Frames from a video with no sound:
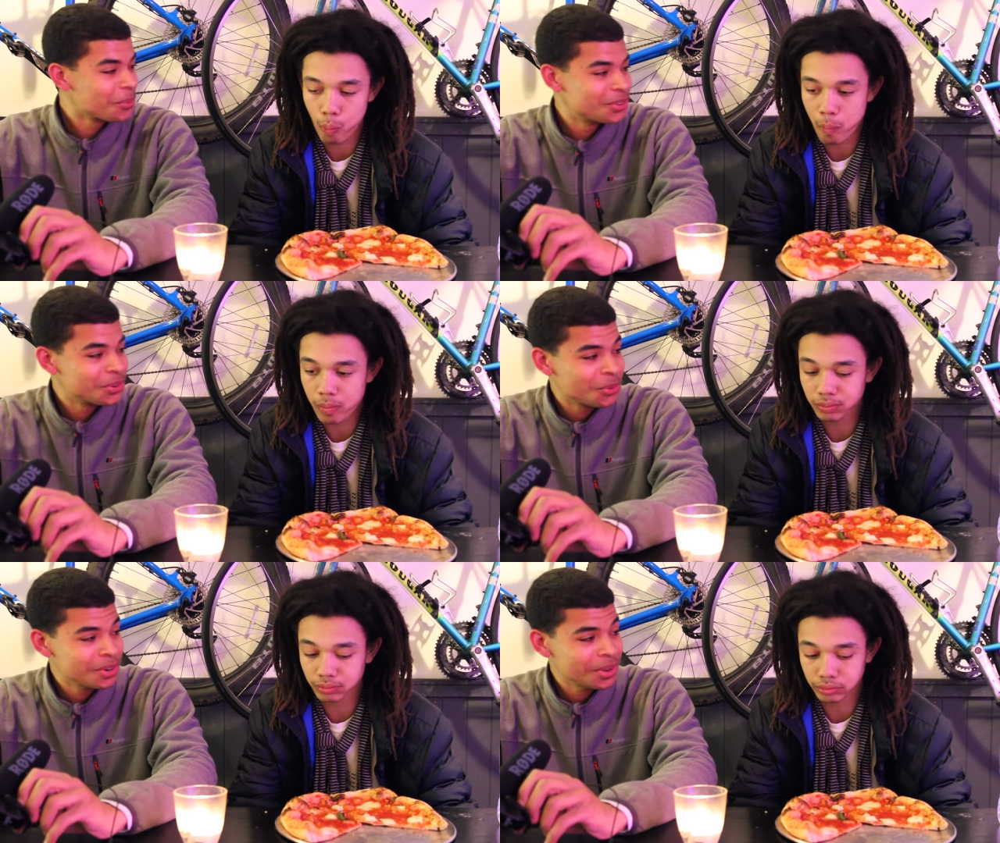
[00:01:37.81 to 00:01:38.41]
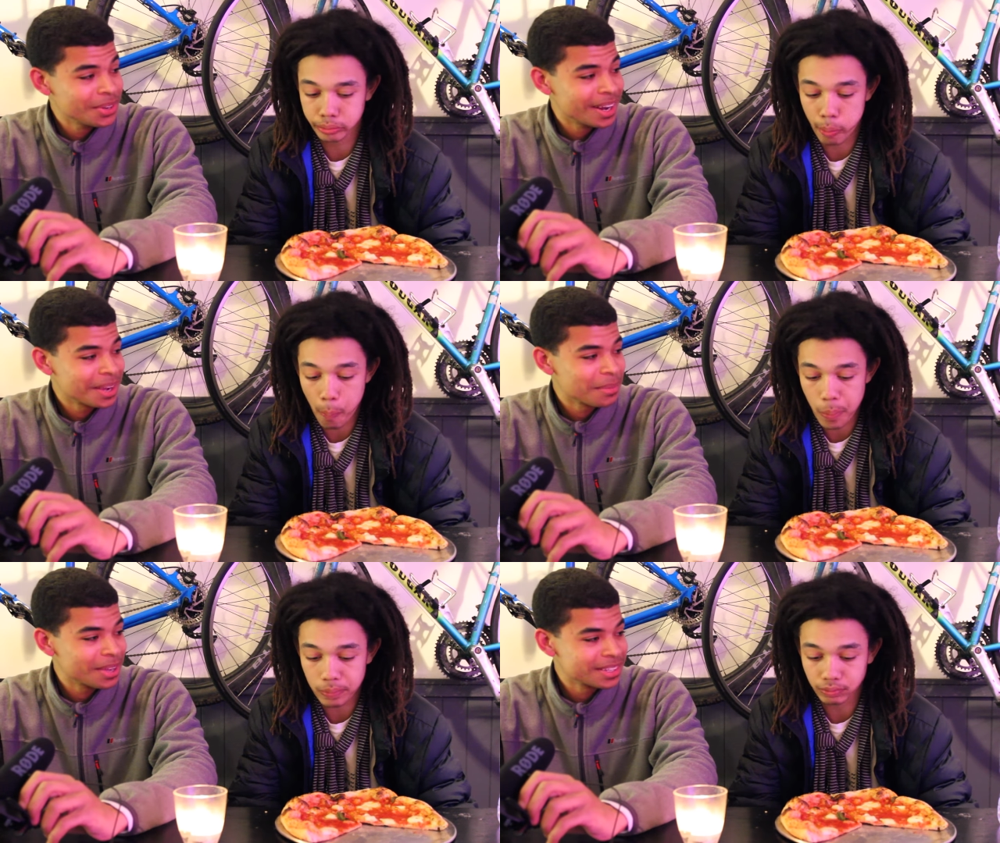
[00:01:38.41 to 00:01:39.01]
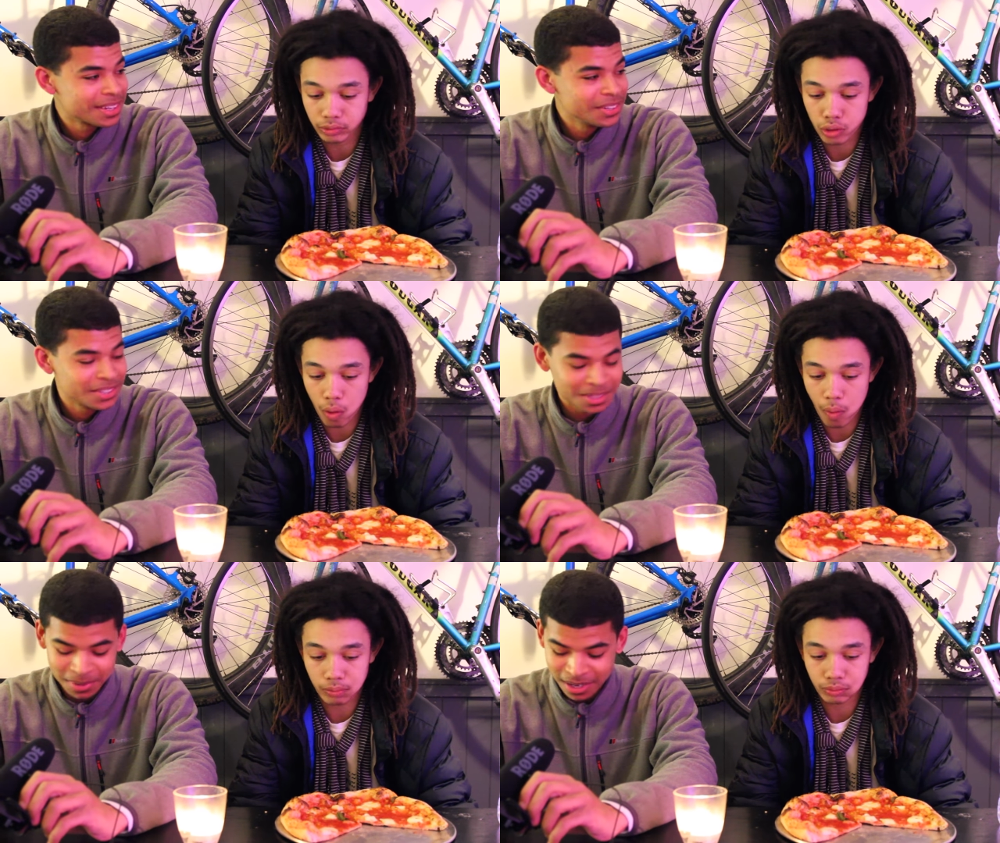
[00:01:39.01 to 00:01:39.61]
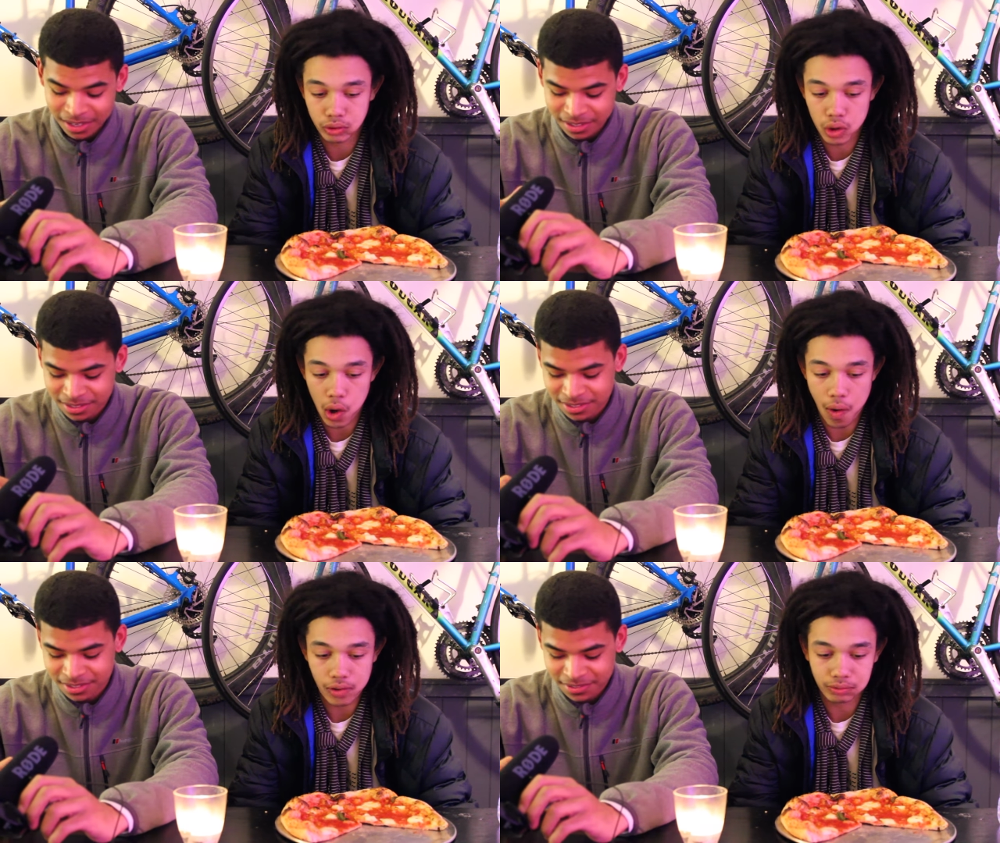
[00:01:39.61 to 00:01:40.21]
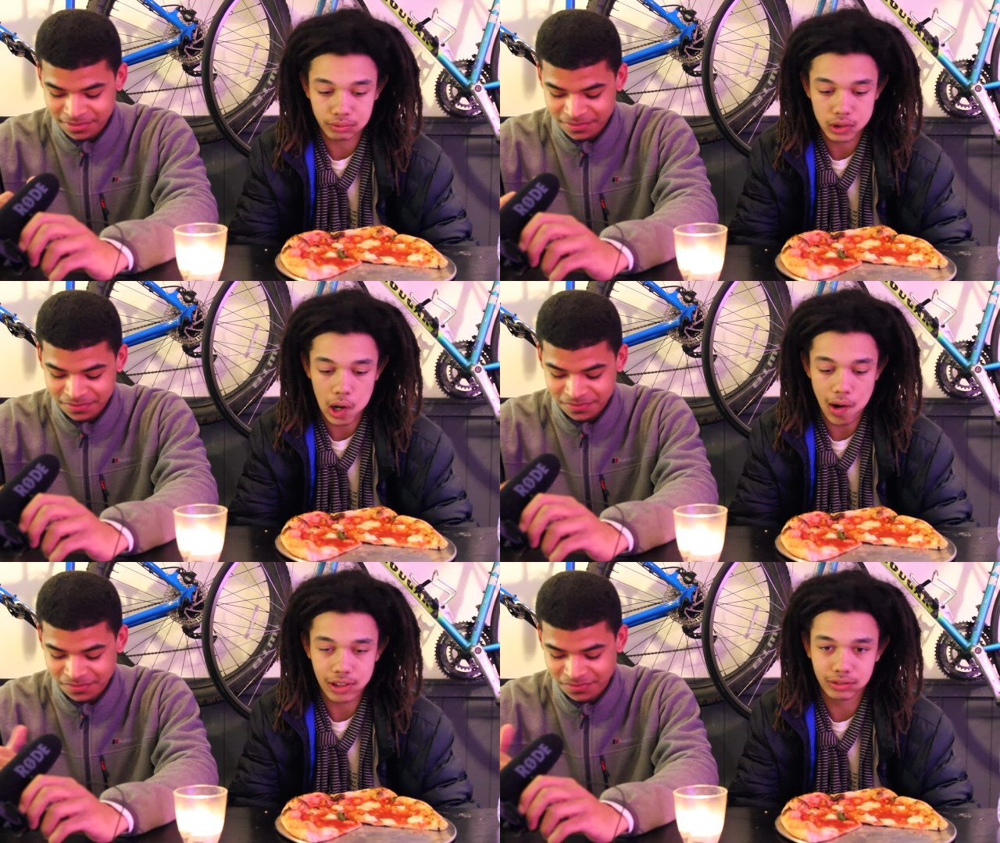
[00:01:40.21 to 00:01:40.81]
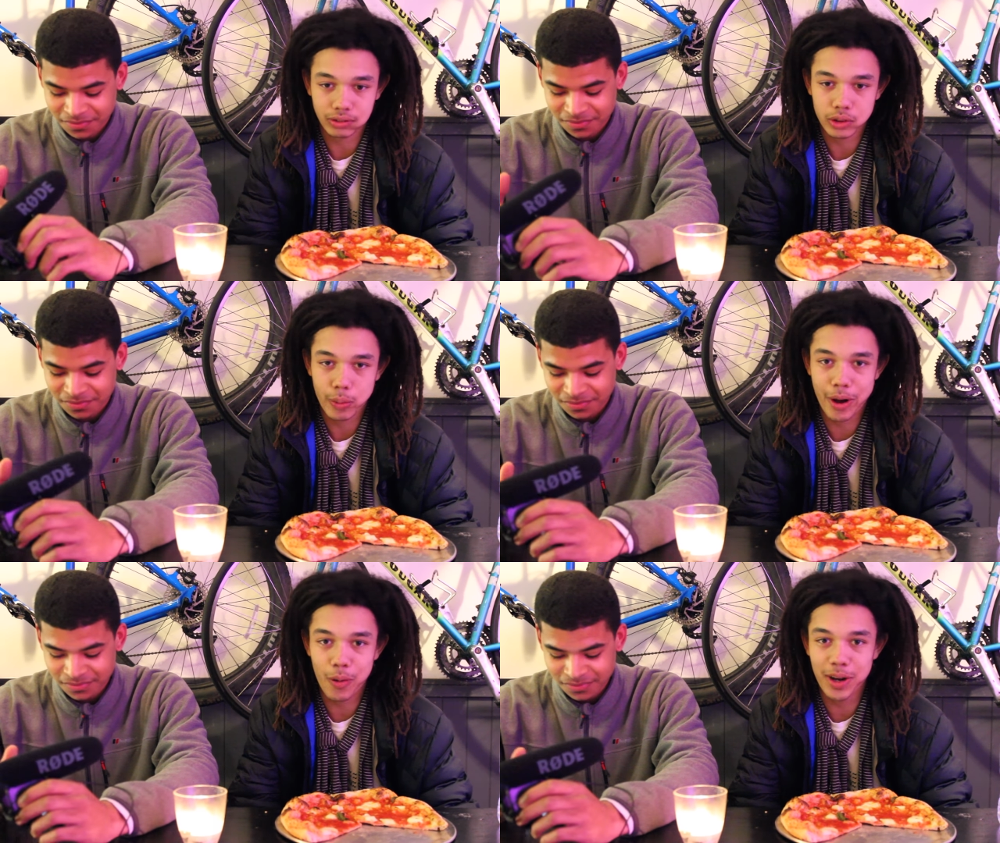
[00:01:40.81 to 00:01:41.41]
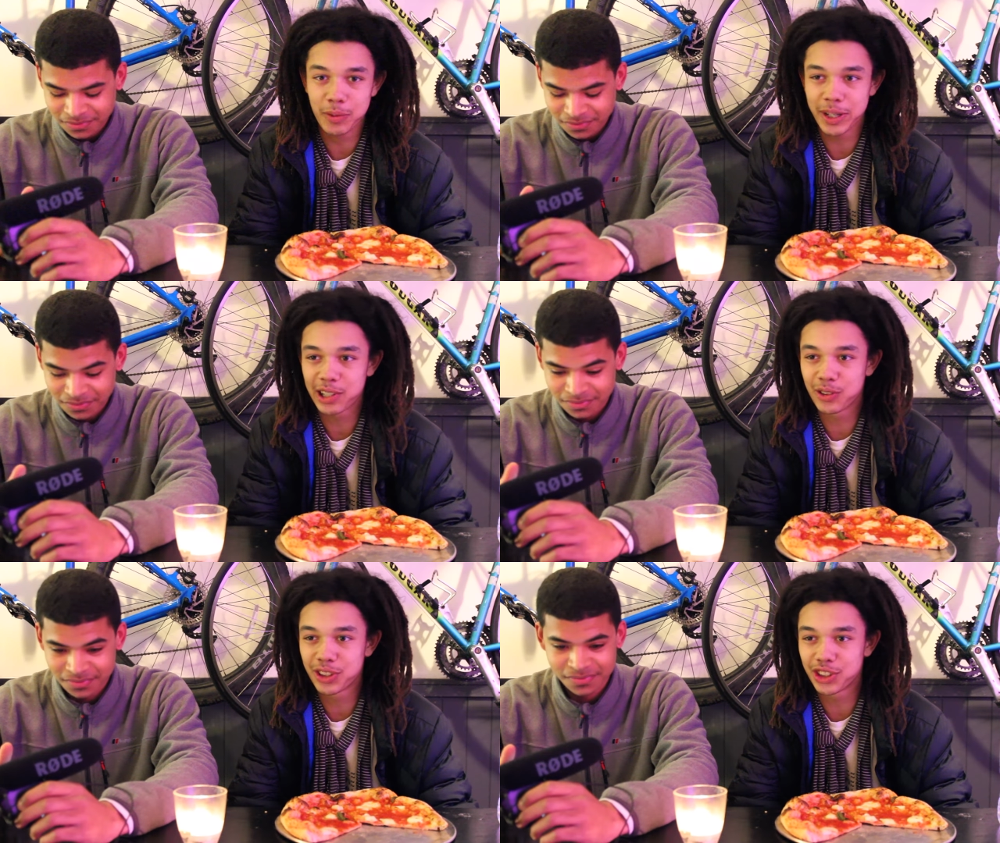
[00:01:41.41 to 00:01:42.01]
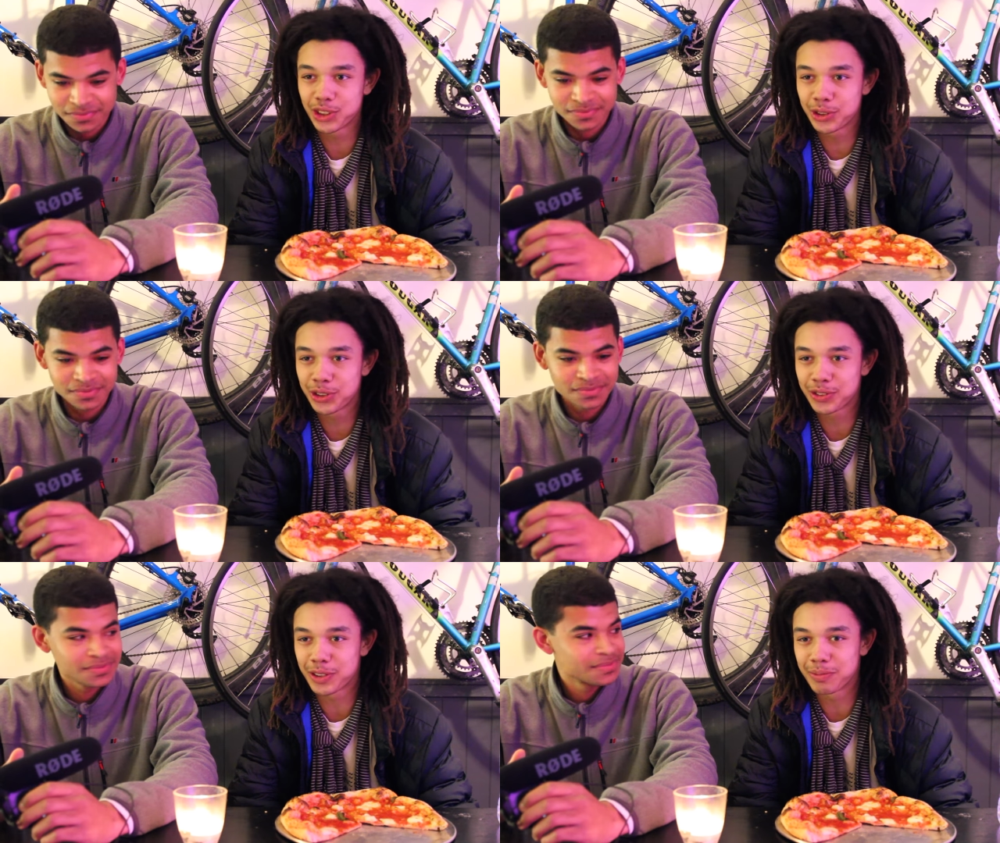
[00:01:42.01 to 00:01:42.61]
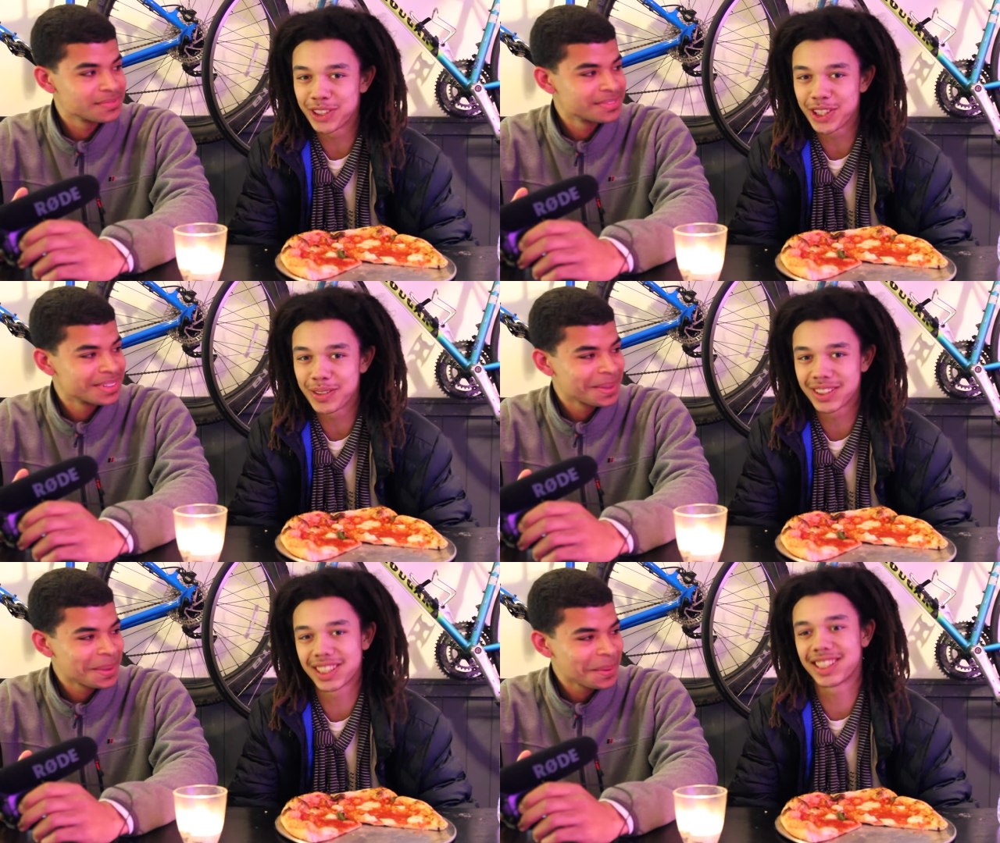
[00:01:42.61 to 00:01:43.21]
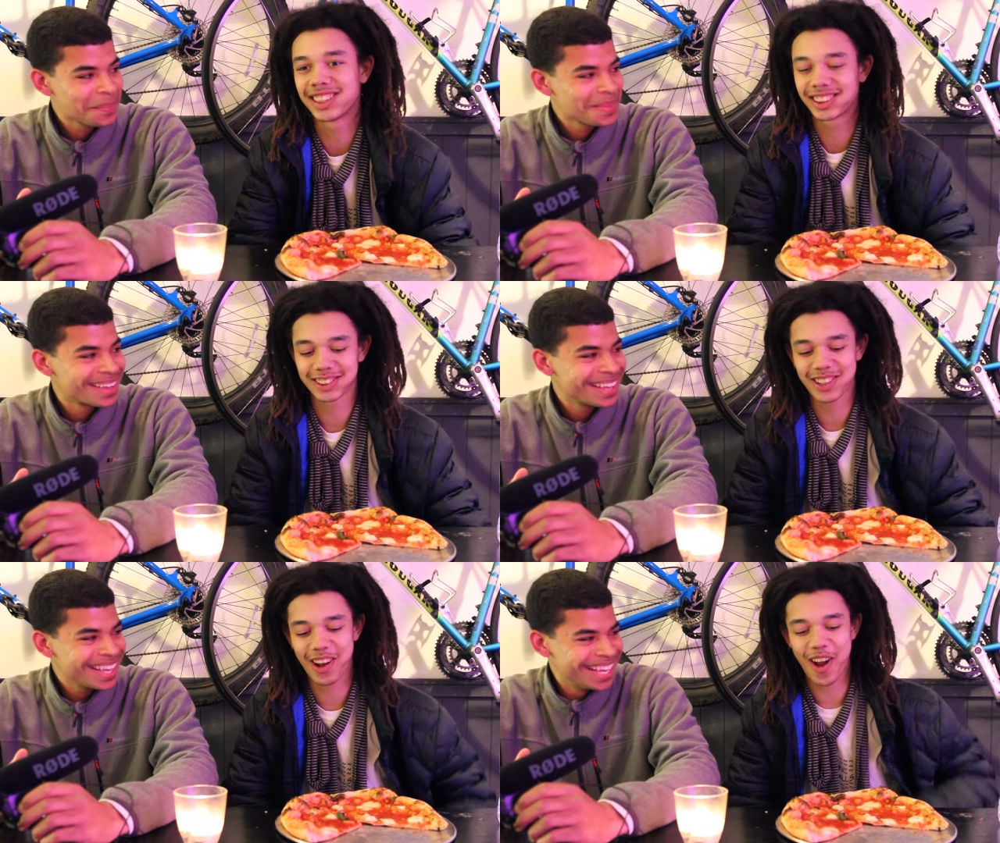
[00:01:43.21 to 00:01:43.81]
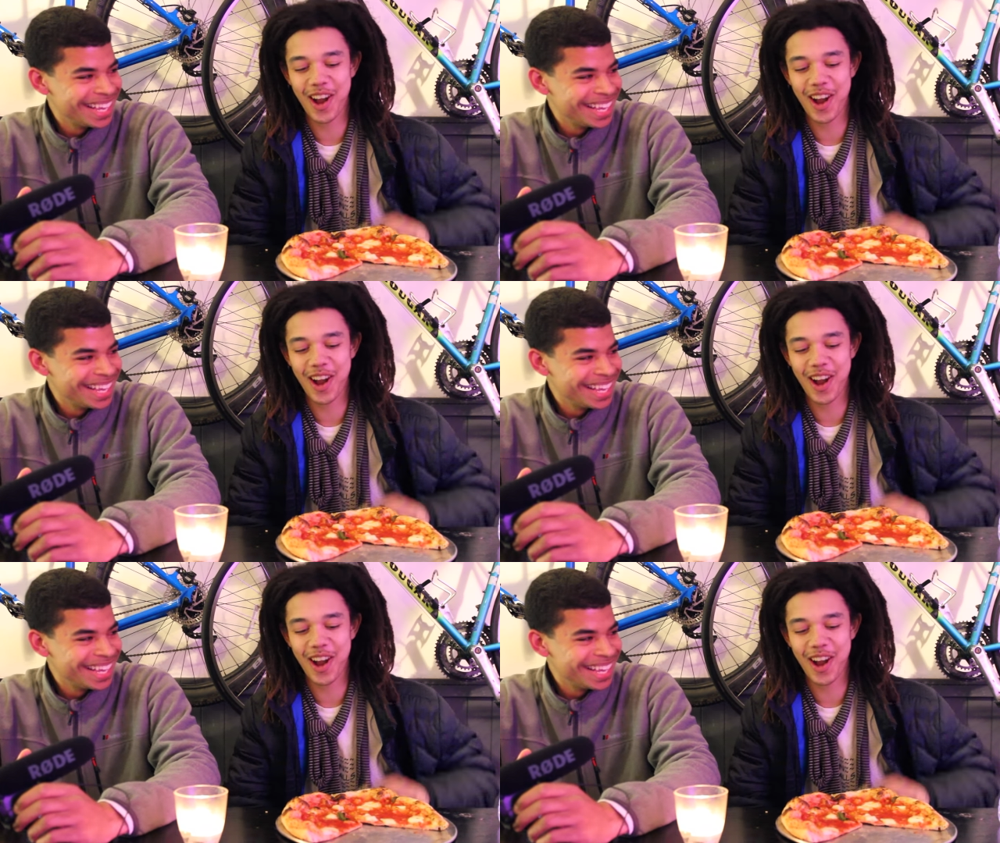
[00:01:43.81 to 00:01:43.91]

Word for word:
Speaker 1: what, what don't you like about this country's past?
Speaker 2: Well, where do we get all the jewels from, you know what I'm saying? Yeah.